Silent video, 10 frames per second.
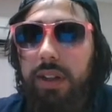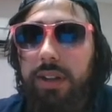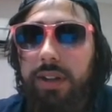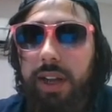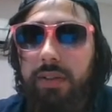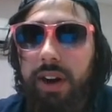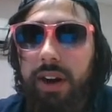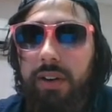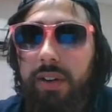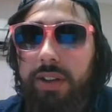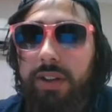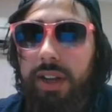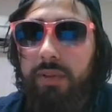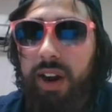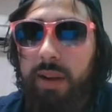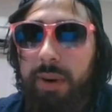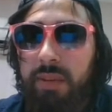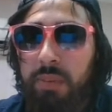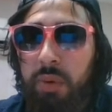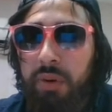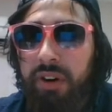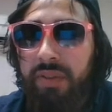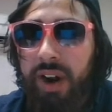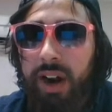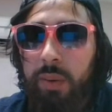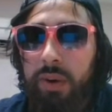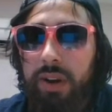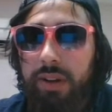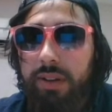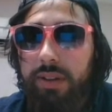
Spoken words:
Looks like it's like right by the border of Iowa,